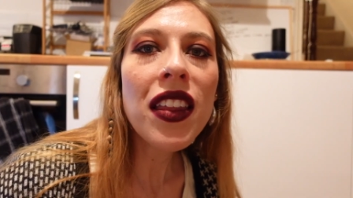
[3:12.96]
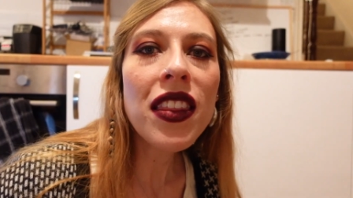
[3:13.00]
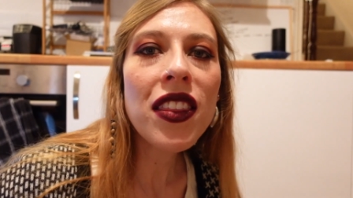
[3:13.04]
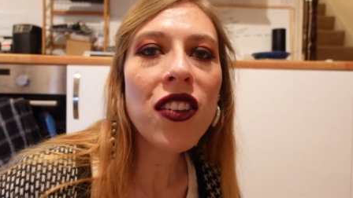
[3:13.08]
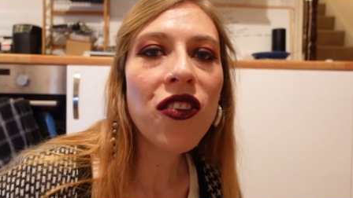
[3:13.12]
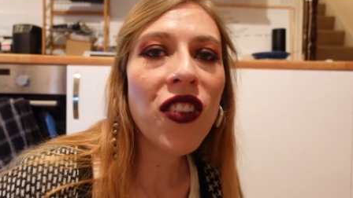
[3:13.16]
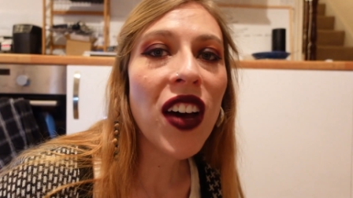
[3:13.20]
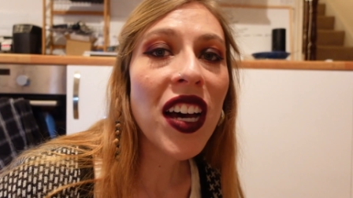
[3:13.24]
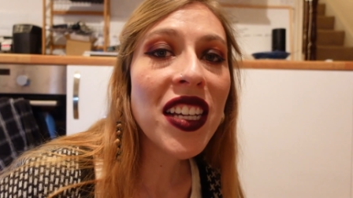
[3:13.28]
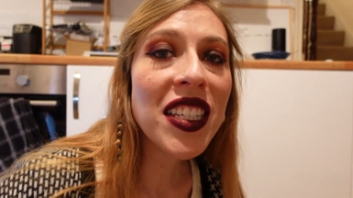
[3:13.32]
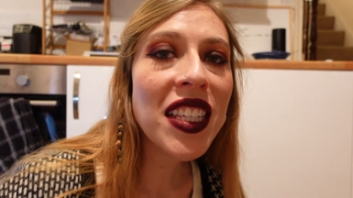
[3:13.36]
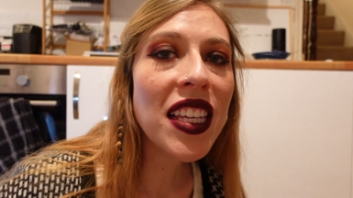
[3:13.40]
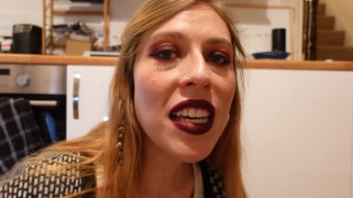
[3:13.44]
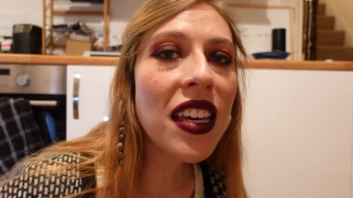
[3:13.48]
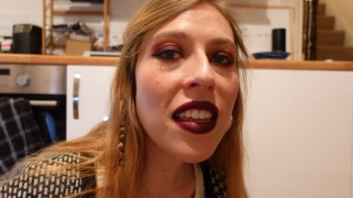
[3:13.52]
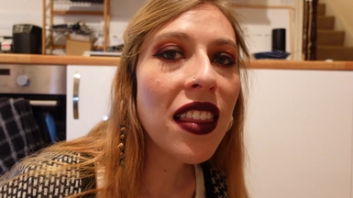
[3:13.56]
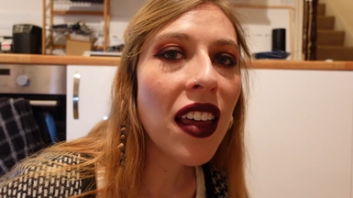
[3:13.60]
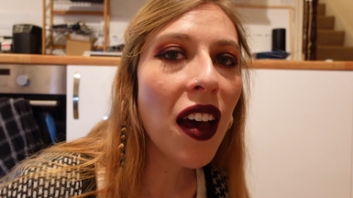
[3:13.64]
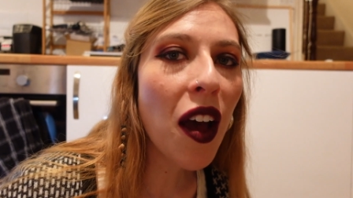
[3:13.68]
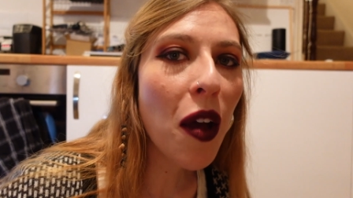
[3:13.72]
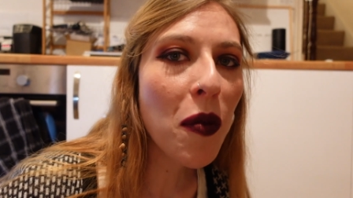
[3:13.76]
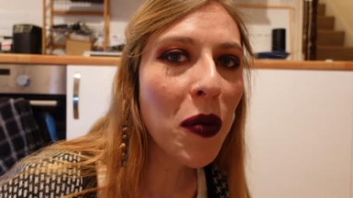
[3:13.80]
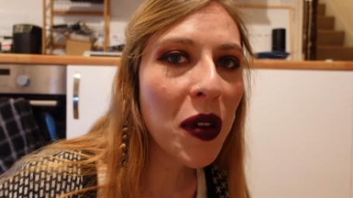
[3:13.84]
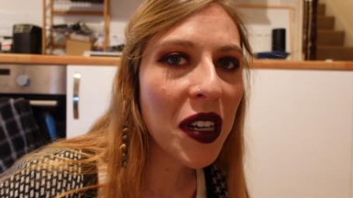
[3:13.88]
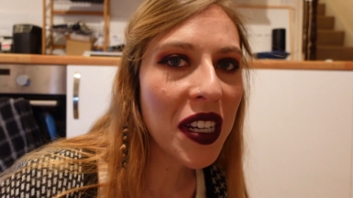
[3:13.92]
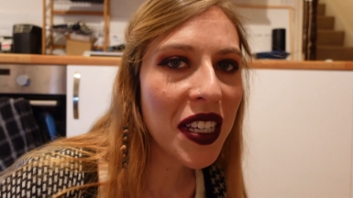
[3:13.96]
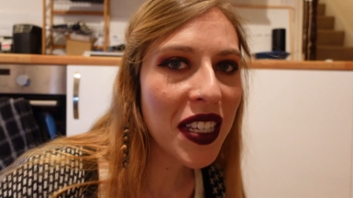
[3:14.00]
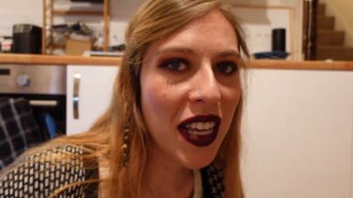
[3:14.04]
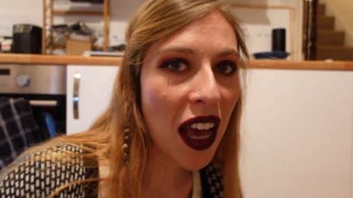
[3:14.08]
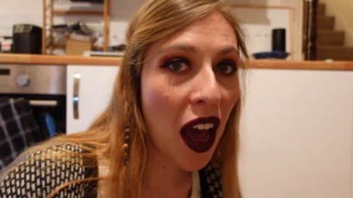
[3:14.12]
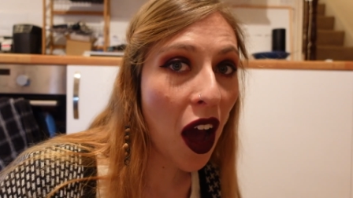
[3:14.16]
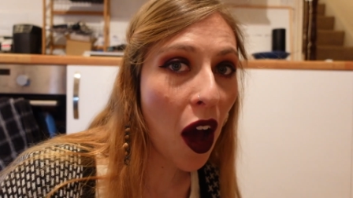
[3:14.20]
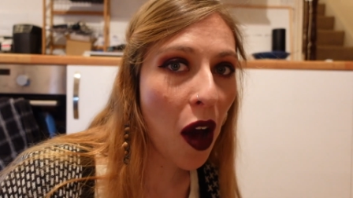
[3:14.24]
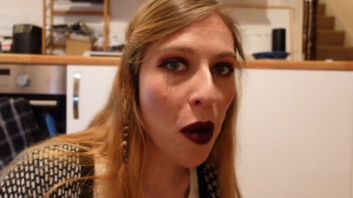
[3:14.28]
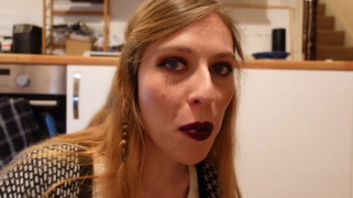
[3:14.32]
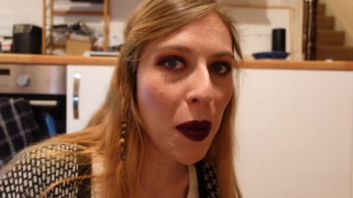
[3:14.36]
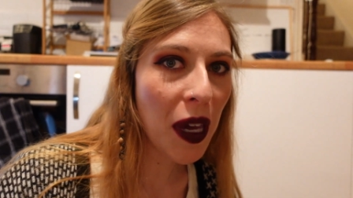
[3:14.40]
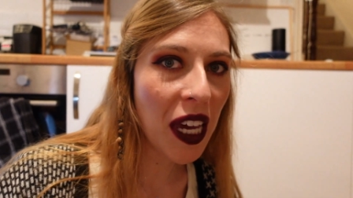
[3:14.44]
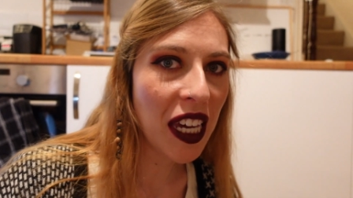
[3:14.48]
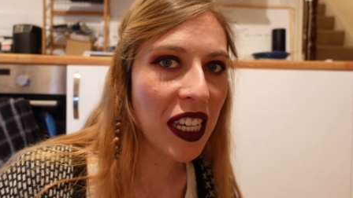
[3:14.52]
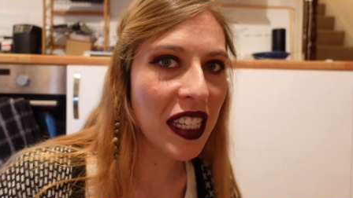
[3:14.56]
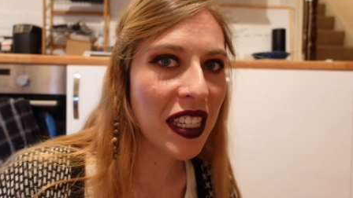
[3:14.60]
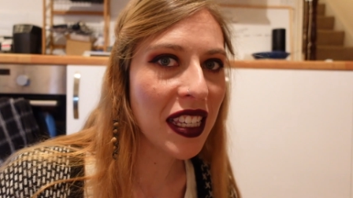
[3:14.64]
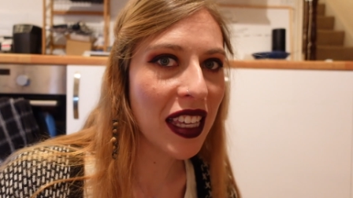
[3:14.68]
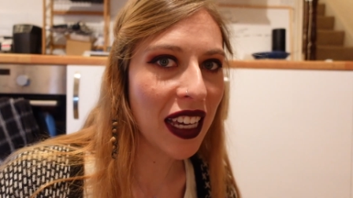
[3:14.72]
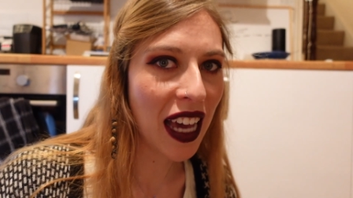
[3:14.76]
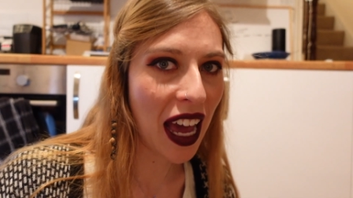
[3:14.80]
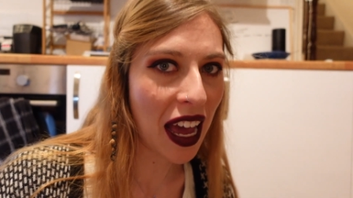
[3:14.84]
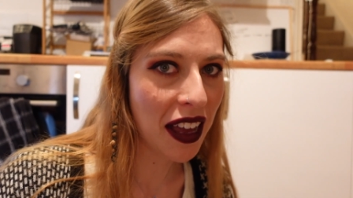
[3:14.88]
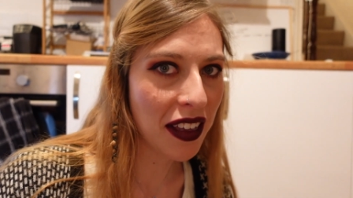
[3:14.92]
The first thing that I'm gonna set up is
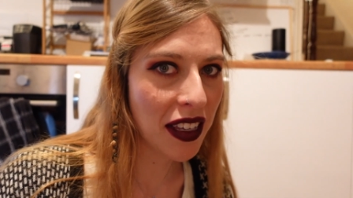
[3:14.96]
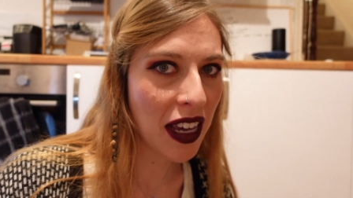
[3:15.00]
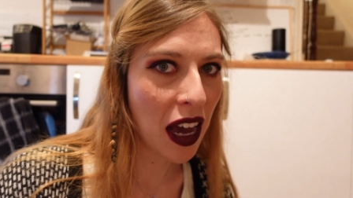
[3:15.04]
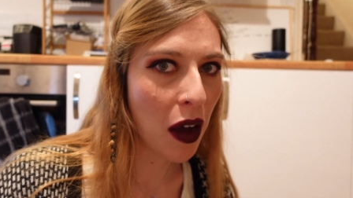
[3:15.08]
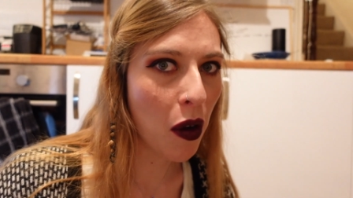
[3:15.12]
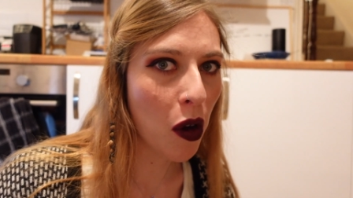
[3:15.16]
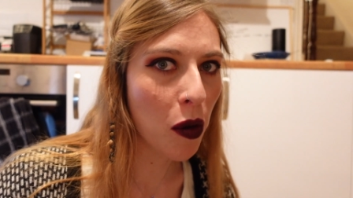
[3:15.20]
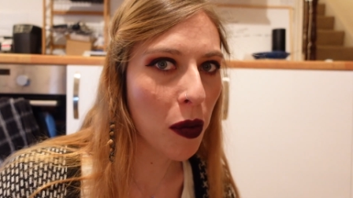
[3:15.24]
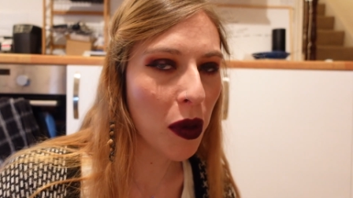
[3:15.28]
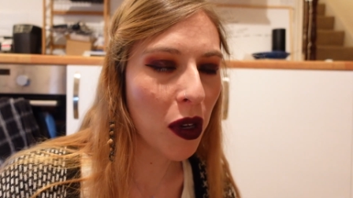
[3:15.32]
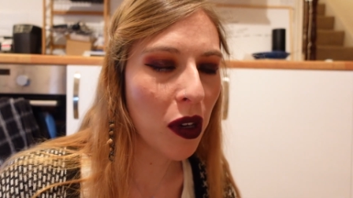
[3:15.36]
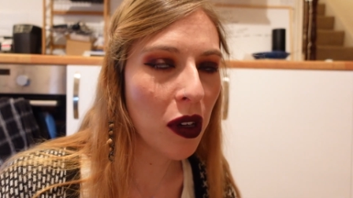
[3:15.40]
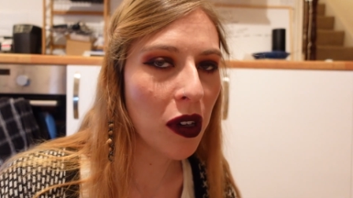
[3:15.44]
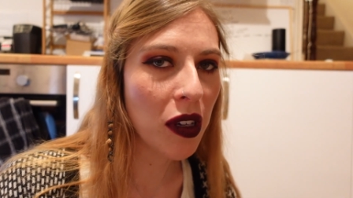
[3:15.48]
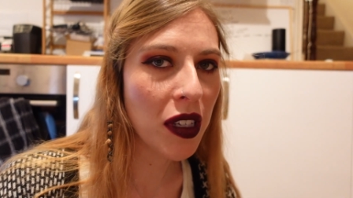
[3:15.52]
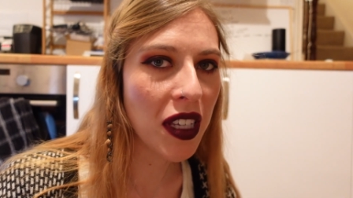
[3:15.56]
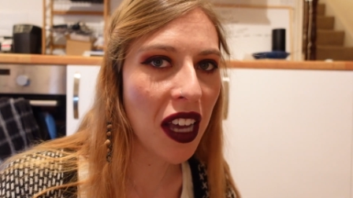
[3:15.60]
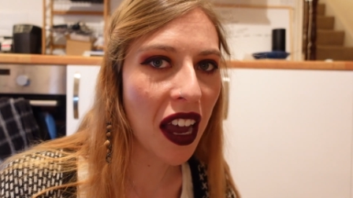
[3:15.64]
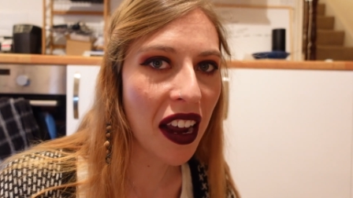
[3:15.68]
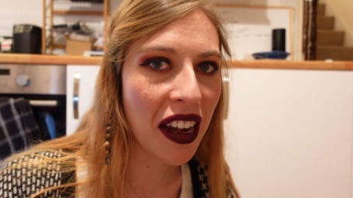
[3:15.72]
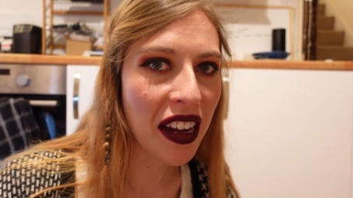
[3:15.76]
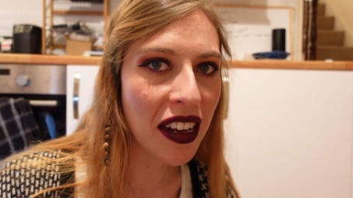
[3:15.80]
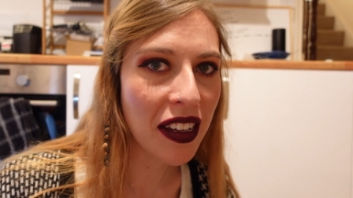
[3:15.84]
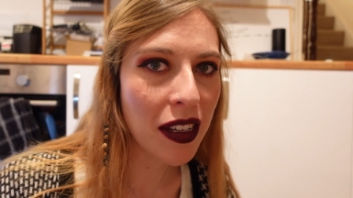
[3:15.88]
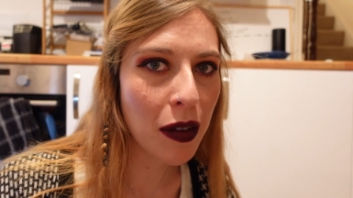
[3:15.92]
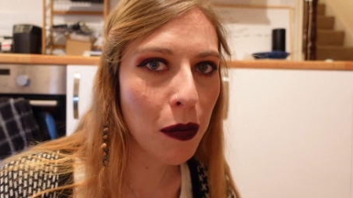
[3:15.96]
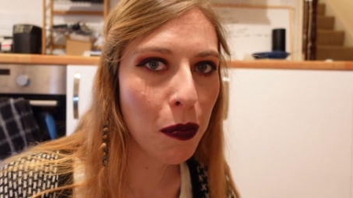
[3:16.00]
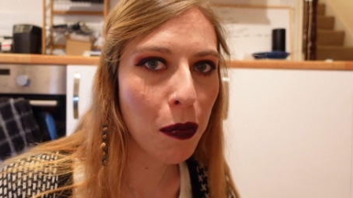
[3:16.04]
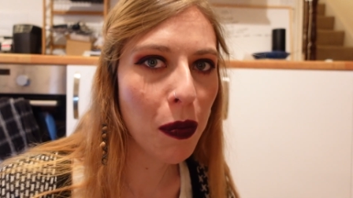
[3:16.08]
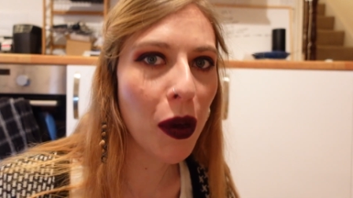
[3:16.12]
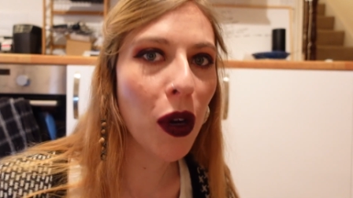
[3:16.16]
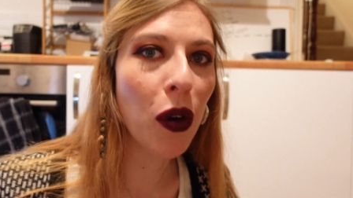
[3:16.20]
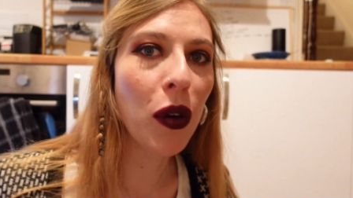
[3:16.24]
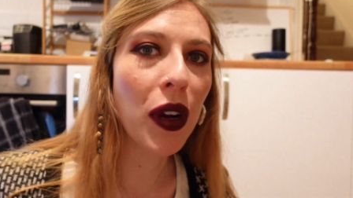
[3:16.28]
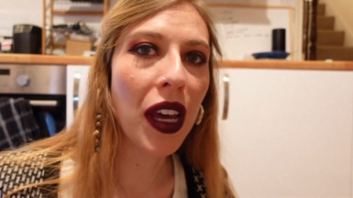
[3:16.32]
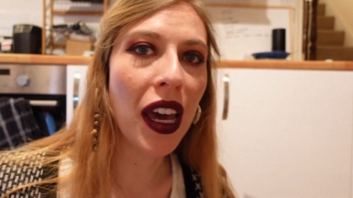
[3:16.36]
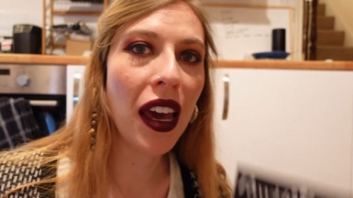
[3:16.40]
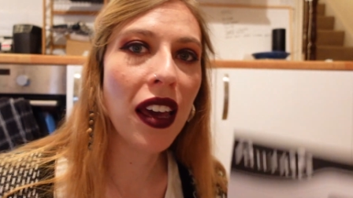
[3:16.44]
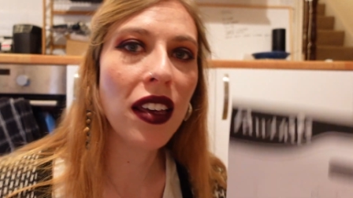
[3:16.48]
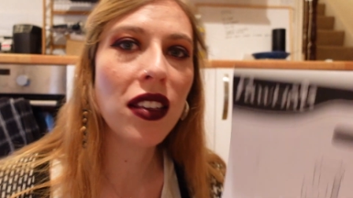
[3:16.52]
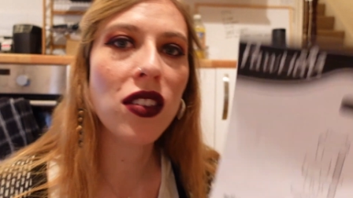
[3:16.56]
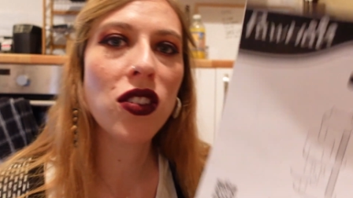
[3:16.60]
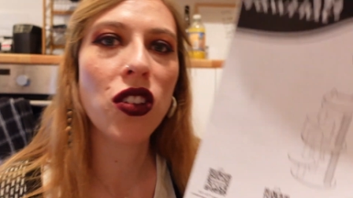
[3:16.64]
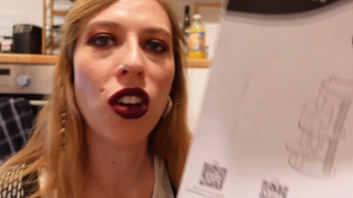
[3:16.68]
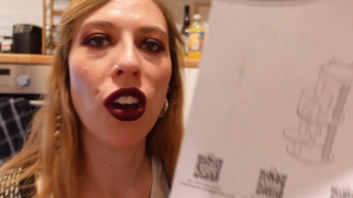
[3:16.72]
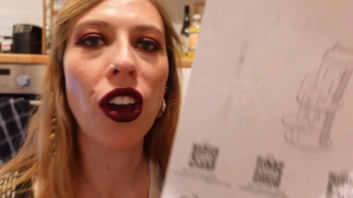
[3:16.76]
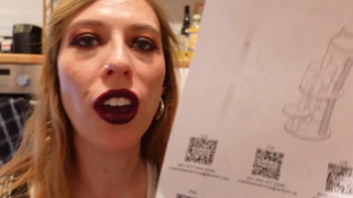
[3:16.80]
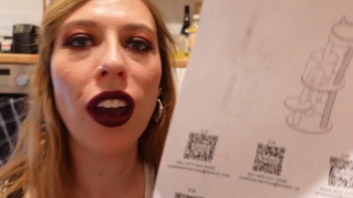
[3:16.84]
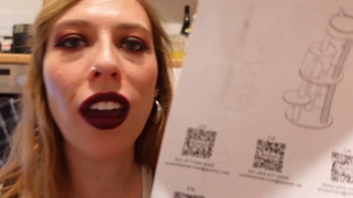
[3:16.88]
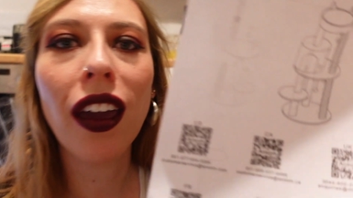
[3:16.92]
the cat tower because I need to build it.
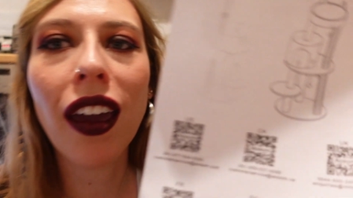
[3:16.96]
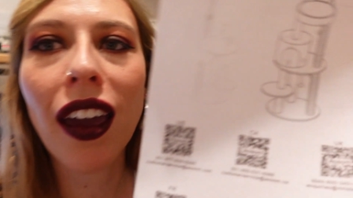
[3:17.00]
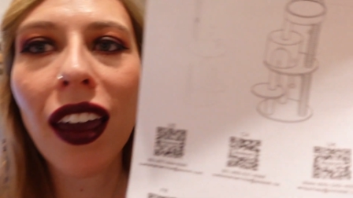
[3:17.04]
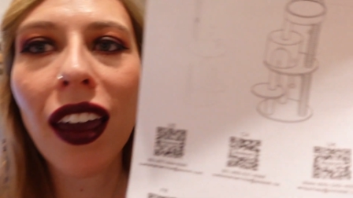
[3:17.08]
So